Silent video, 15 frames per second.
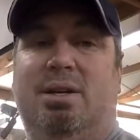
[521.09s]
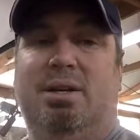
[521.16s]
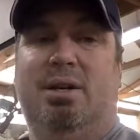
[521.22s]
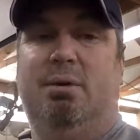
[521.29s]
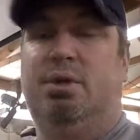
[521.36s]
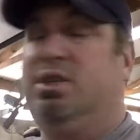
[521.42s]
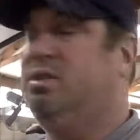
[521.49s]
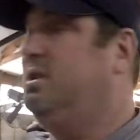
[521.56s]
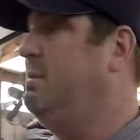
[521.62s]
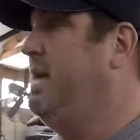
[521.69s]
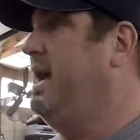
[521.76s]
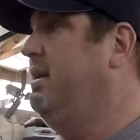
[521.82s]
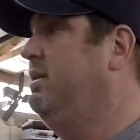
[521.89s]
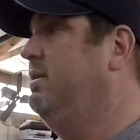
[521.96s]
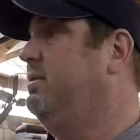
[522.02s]
You know, it's just a
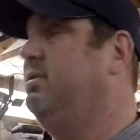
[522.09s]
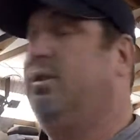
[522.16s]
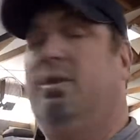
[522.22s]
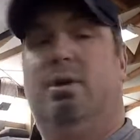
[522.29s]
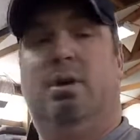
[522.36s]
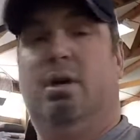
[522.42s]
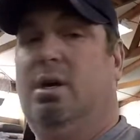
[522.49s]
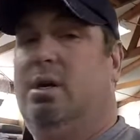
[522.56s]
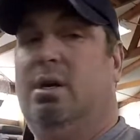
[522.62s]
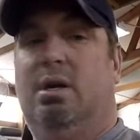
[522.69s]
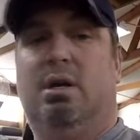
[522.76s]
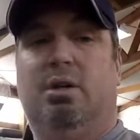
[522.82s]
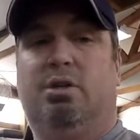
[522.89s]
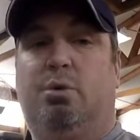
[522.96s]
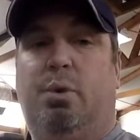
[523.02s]
matter of
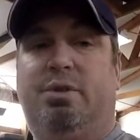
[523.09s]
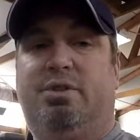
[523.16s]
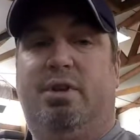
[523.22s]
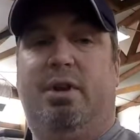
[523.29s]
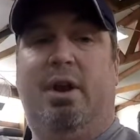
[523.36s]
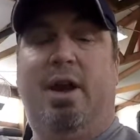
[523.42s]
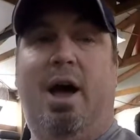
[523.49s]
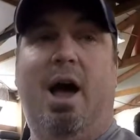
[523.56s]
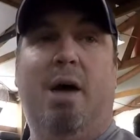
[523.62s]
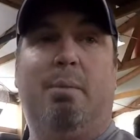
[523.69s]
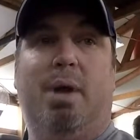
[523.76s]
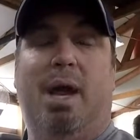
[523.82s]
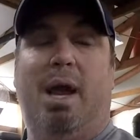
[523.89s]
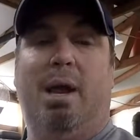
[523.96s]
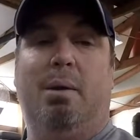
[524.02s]
twisting the
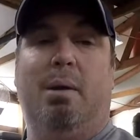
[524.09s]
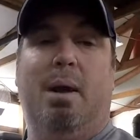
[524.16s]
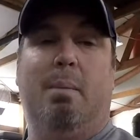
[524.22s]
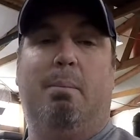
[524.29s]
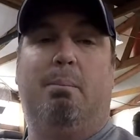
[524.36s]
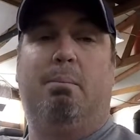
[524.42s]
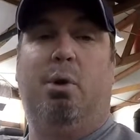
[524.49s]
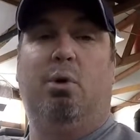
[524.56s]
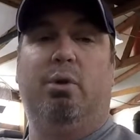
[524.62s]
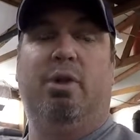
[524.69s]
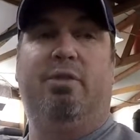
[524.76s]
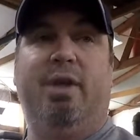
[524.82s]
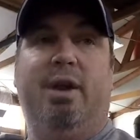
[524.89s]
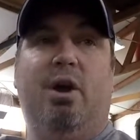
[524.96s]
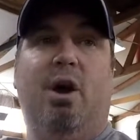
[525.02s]
knob and pulling
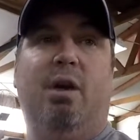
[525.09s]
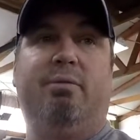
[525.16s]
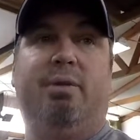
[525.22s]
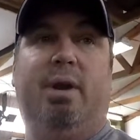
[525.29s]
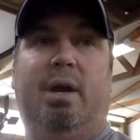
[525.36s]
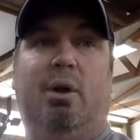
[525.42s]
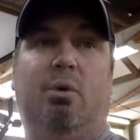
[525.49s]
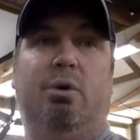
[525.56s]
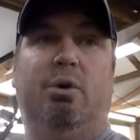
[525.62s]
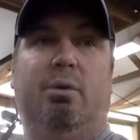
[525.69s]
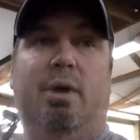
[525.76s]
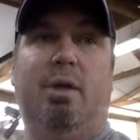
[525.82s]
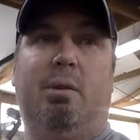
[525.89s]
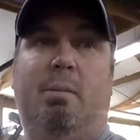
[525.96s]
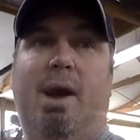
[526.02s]
the thing off and going to
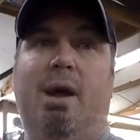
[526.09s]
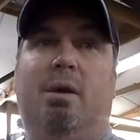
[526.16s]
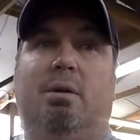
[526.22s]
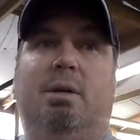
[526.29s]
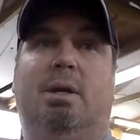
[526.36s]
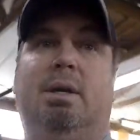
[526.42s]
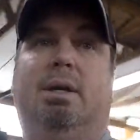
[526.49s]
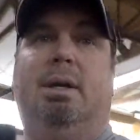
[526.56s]
another mount.